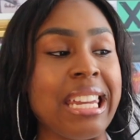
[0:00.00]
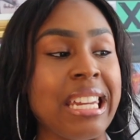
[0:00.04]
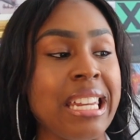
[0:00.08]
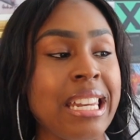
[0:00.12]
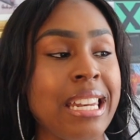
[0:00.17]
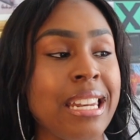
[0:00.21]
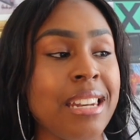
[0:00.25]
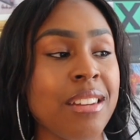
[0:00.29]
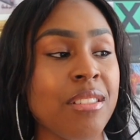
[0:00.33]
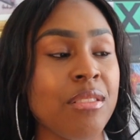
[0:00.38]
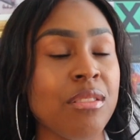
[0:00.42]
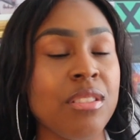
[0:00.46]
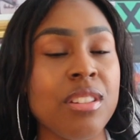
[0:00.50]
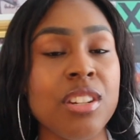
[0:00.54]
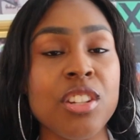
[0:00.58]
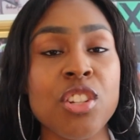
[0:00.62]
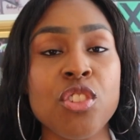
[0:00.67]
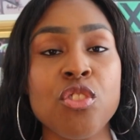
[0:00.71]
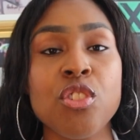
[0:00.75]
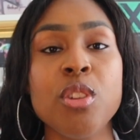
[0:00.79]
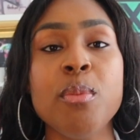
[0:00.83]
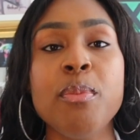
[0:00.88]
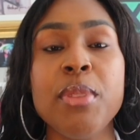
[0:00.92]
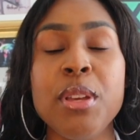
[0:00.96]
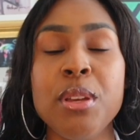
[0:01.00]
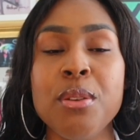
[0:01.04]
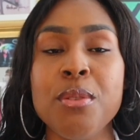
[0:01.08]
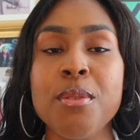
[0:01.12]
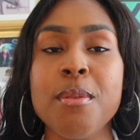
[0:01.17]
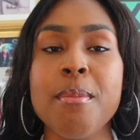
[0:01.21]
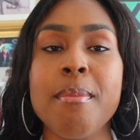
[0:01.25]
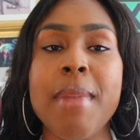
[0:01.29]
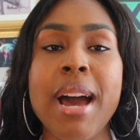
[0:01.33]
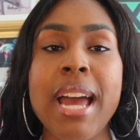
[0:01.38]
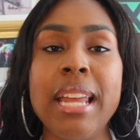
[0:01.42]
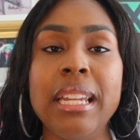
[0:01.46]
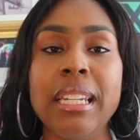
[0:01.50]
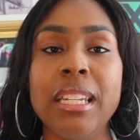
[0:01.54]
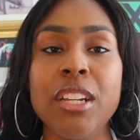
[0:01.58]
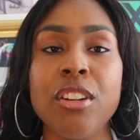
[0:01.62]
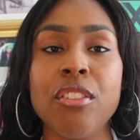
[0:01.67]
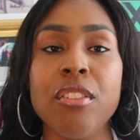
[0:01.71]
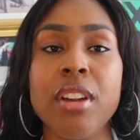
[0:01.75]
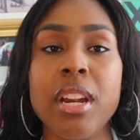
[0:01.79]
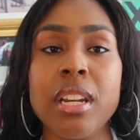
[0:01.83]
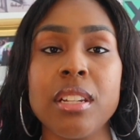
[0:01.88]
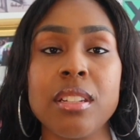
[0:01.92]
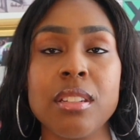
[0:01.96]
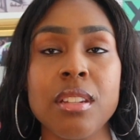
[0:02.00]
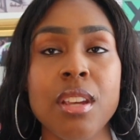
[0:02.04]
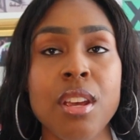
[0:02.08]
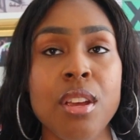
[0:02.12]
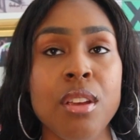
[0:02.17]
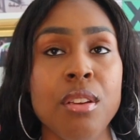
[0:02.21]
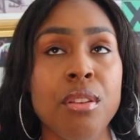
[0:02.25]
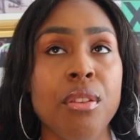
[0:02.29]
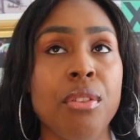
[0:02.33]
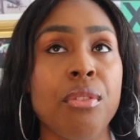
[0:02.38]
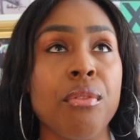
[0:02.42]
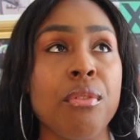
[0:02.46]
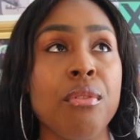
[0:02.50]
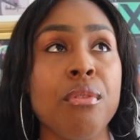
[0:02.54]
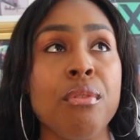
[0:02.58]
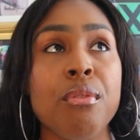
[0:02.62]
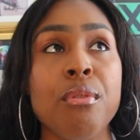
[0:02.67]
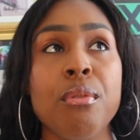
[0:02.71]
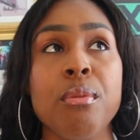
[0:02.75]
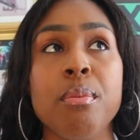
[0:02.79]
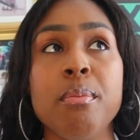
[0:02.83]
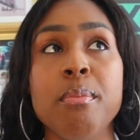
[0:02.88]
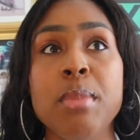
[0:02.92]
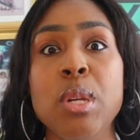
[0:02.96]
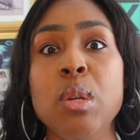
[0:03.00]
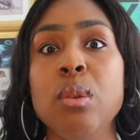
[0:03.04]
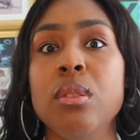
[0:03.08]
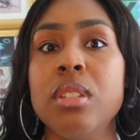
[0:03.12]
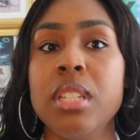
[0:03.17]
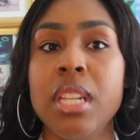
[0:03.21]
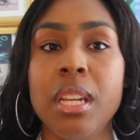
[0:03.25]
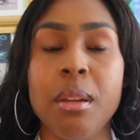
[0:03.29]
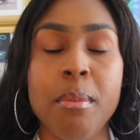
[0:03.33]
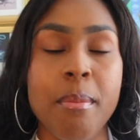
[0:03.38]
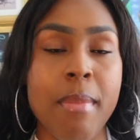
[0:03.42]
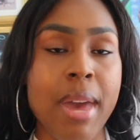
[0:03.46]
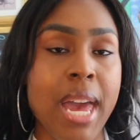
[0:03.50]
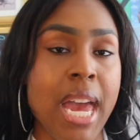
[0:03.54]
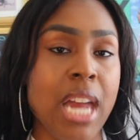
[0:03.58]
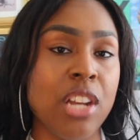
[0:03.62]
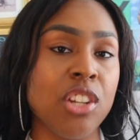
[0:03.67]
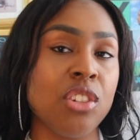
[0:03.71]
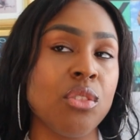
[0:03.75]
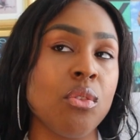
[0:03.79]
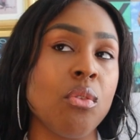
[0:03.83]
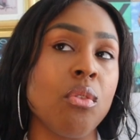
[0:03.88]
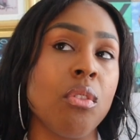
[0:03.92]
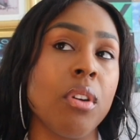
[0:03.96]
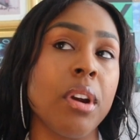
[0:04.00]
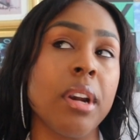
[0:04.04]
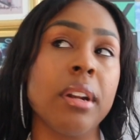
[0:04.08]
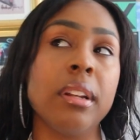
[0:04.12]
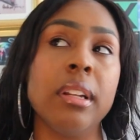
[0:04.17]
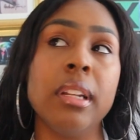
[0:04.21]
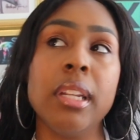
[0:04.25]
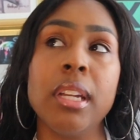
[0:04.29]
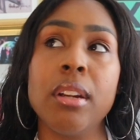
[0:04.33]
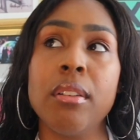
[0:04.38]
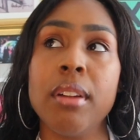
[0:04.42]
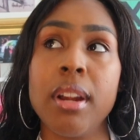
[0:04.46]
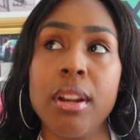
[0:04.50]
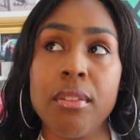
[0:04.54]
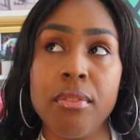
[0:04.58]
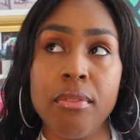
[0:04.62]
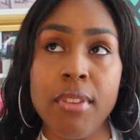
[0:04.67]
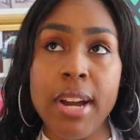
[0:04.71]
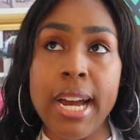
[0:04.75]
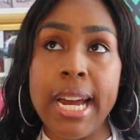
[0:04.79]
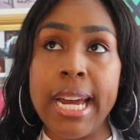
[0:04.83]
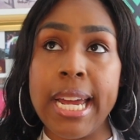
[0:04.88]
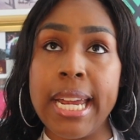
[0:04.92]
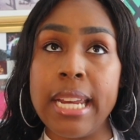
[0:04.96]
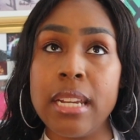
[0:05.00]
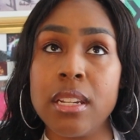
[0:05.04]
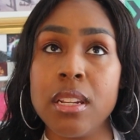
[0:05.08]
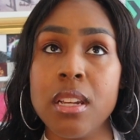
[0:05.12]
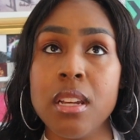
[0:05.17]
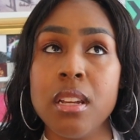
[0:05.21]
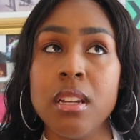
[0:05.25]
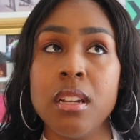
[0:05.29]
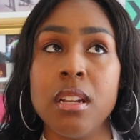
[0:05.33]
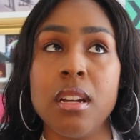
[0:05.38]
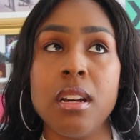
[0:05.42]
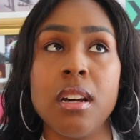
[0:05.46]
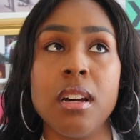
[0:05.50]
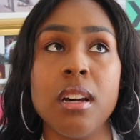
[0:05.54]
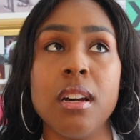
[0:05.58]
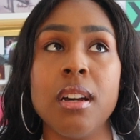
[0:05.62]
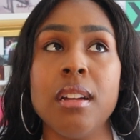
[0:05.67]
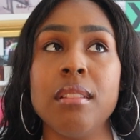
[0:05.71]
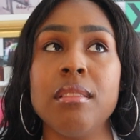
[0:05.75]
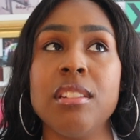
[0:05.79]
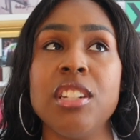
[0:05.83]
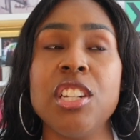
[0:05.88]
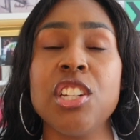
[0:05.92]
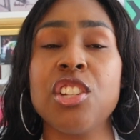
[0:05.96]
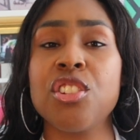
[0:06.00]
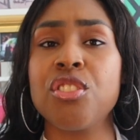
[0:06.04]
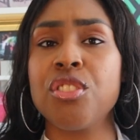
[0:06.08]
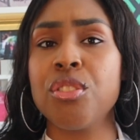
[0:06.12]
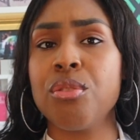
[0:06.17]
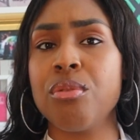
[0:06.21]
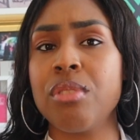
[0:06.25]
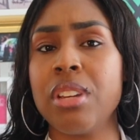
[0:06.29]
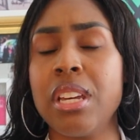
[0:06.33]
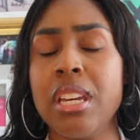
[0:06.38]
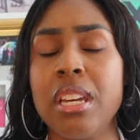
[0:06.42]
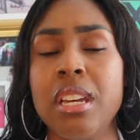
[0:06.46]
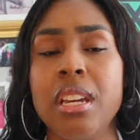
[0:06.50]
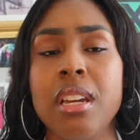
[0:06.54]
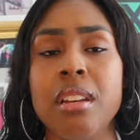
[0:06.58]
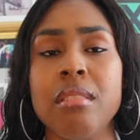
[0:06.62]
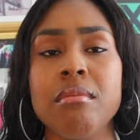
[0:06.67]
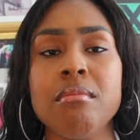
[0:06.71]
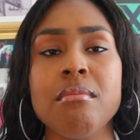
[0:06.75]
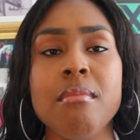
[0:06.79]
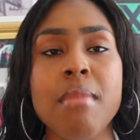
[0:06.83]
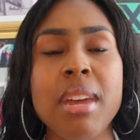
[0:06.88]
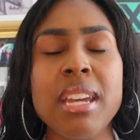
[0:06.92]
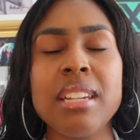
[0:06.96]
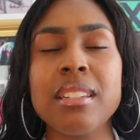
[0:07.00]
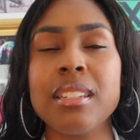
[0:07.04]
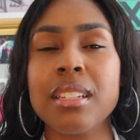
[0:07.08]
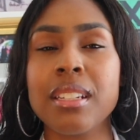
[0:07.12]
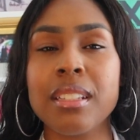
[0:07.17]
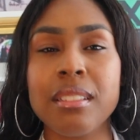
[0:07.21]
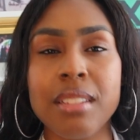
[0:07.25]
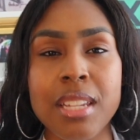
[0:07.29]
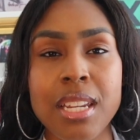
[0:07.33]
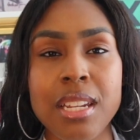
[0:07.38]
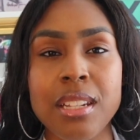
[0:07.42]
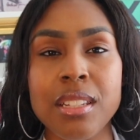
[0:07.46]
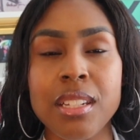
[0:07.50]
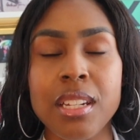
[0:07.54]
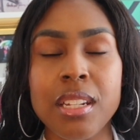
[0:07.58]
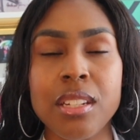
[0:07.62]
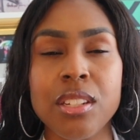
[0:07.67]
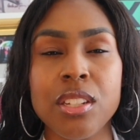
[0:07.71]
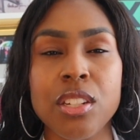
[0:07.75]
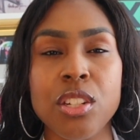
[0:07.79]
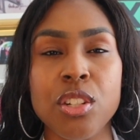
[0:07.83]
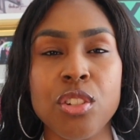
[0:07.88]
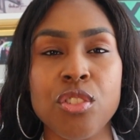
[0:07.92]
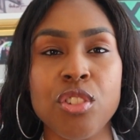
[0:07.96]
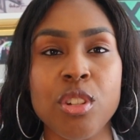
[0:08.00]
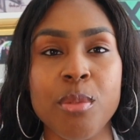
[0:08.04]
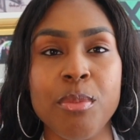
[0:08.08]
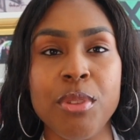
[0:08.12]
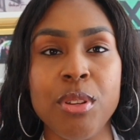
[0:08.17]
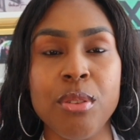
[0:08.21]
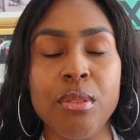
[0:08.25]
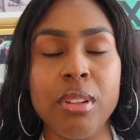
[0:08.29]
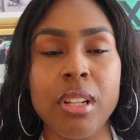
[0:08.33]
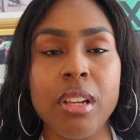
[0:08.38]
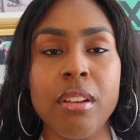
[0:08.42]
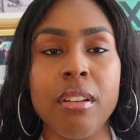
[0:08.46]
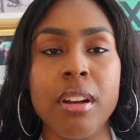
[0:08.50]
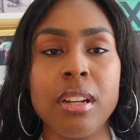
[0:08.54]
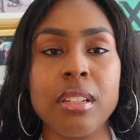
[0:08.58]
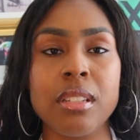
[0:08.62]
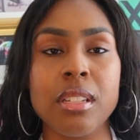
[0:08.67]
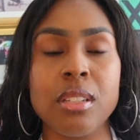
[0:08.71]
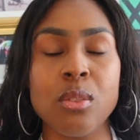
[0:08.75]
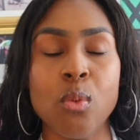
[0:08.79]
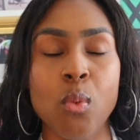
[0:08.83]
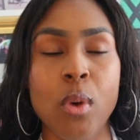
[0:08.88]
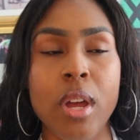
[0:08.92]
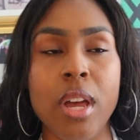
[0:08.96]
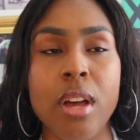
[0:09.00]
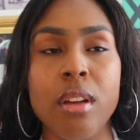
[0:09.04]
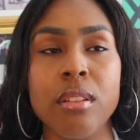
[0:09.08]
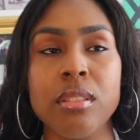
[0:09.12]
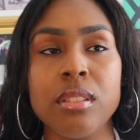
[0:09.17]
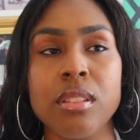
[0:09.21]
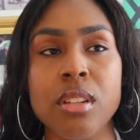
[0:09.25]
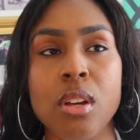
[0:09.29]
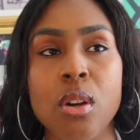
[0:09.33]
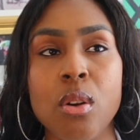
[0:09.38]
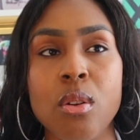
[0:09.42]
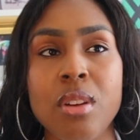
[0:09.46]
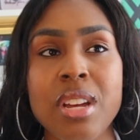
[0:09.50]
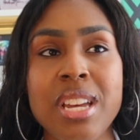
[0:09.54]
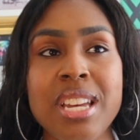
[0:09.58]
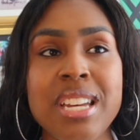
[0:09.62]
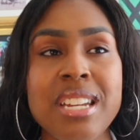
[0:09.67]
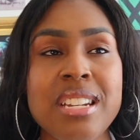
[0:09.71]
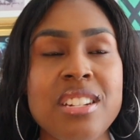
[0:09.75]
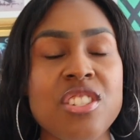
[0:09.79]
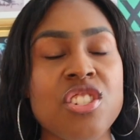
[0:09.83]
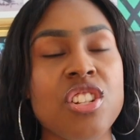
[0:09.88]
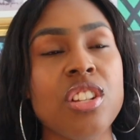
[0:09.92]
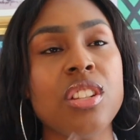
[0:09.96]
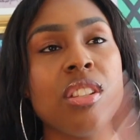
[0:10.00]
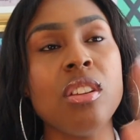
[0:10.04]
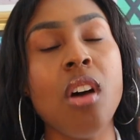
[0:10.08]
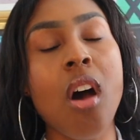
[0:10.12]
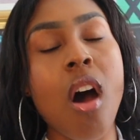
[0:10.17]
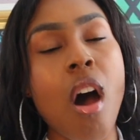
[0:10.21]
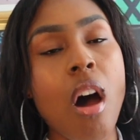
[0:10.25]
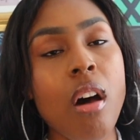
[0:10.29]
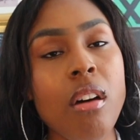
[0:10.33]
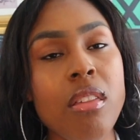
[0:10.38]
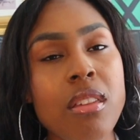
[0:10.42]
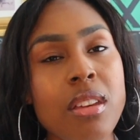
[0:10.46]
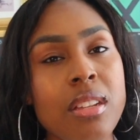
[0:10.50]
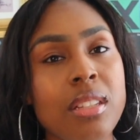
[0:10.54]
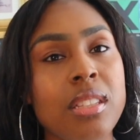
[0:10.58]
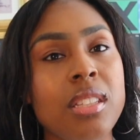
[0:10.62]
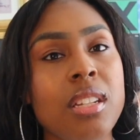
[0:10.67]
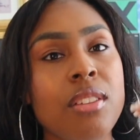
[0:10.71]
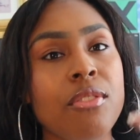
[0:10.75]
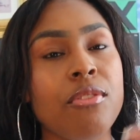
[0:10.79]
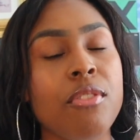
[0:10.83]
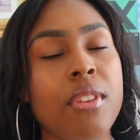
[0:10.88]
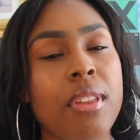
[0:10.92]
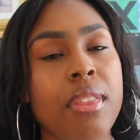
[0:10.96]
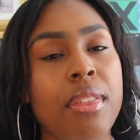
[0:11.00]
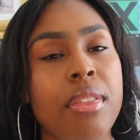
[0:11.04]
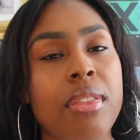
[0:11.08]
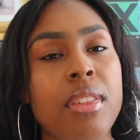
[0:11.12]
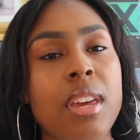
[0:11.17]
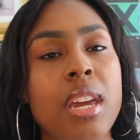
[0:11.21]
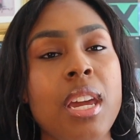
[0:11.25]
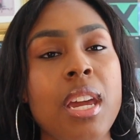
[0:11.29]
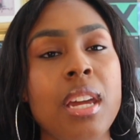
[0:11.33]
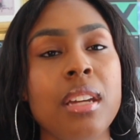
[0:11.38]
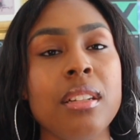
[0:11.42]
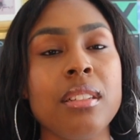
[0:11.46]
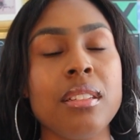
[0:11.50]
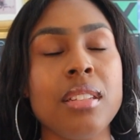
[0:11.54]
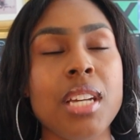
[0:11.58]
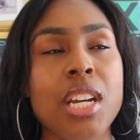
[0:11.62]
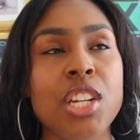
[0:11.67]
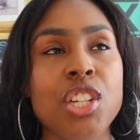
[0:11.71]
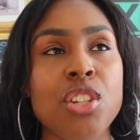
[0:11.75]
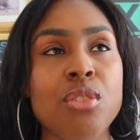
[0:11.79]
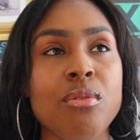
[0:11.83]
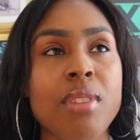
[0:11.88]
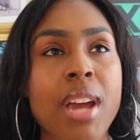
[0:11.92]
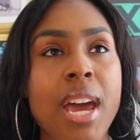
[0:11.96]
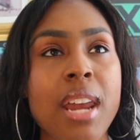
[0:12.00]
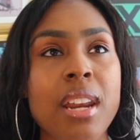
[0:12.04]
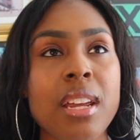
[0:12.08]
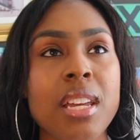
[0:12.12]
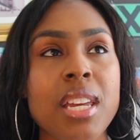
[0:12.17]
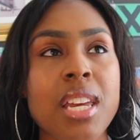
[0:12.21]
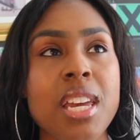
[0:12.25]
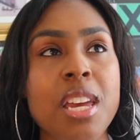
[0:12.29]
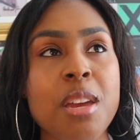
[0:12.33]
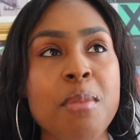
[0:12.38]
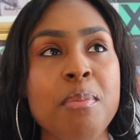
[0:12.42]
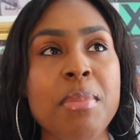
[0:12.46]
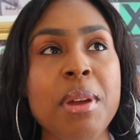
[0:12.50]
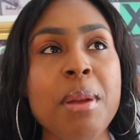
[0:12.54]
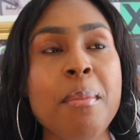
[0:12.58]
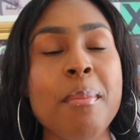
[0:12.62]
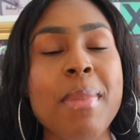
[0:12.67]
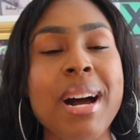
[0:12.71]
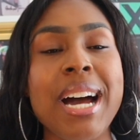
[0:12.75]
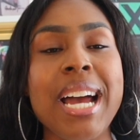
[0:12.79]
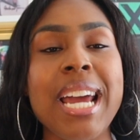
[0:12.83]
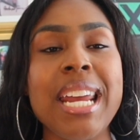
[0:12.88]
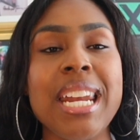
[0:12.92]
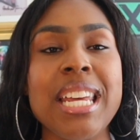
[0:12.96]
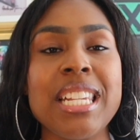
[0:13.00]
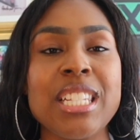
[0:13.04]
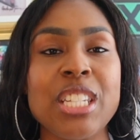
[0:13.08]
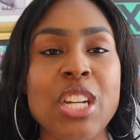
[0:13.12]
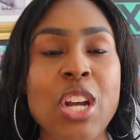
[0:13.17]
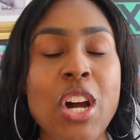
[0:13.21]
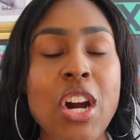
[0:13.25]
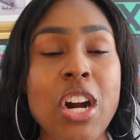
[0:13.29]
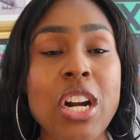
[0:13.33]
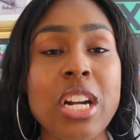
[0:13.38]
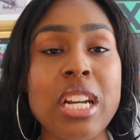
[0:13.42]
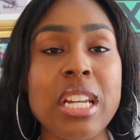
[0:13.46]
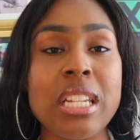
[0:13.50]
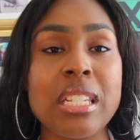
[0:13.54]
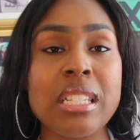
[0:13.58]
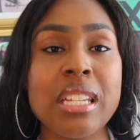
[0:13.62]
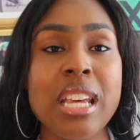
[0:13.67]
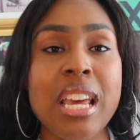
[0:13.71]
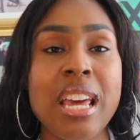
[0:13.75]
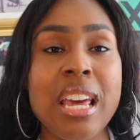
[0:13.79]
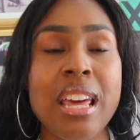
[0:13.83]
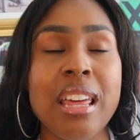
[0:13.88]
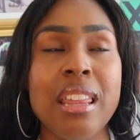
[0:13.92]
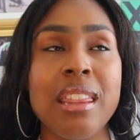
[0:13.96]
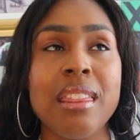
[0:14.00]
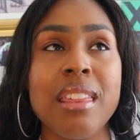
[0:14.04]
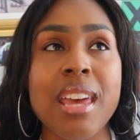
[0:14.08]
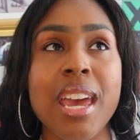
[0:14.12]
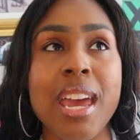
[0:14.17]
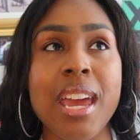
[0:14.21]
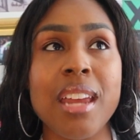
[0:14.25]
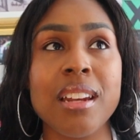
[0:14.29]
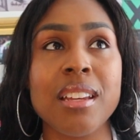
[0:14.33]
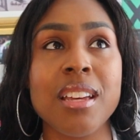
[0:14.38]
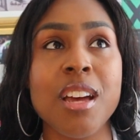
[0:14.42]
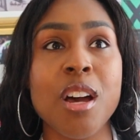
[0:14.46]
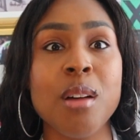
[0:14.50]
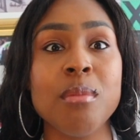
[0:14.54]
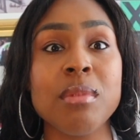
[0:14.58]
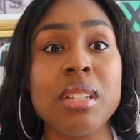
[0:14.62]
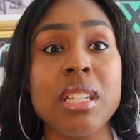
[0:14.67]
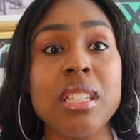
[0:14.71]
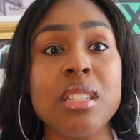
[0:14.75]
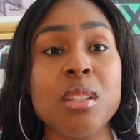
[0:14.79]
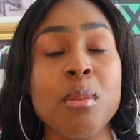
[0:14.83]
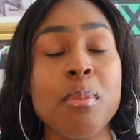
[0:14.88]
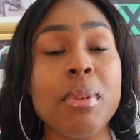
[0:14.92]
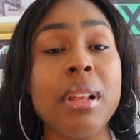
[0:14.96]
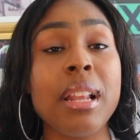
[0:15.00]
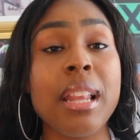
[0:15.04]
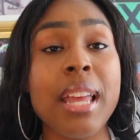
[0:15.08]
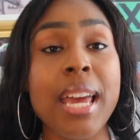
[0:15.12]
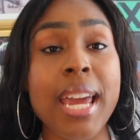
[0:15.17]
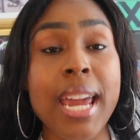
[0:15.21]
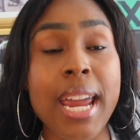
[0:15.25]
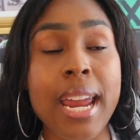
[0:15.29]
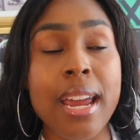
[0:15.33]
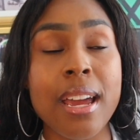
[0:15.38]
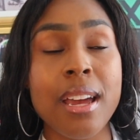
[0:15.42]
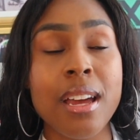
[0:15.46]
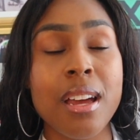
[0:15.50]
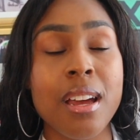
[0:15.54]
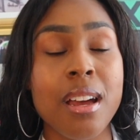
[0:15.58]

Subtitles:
can distribute my lyrics through Music Match or Lyric Find. DistroKid makes it easy to distribute lyrics as well. So just all these different things that you got to keep in mind as an artist that comes into play.